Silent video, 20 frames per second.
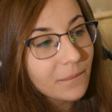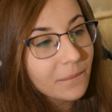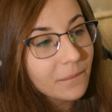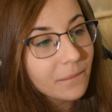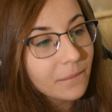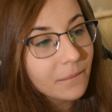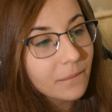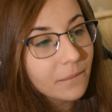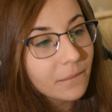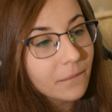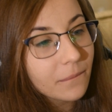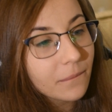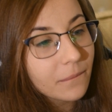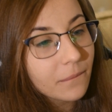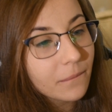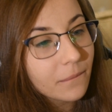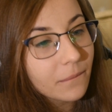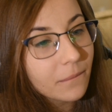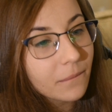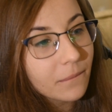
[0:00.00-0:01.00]

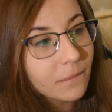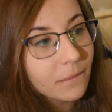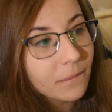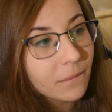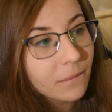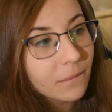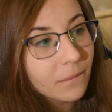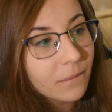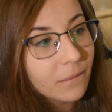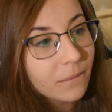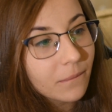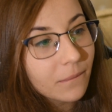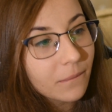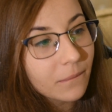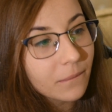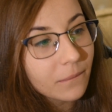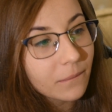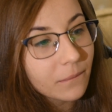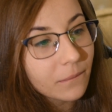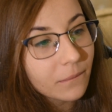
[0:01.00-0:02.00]

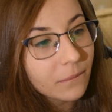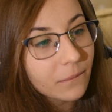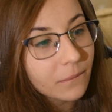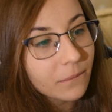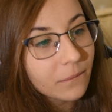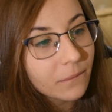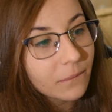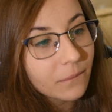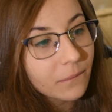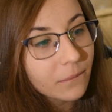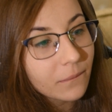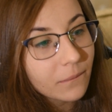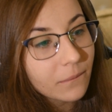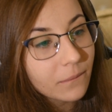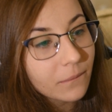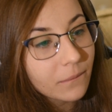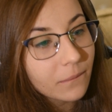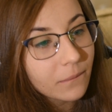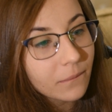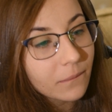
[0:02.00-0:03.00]

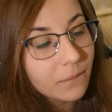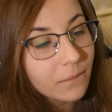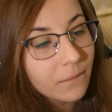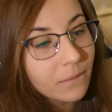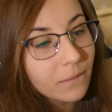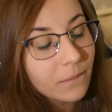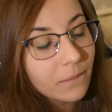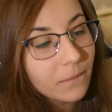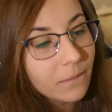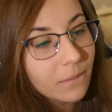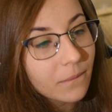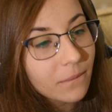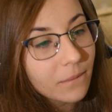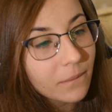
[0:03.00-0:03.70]
(silence)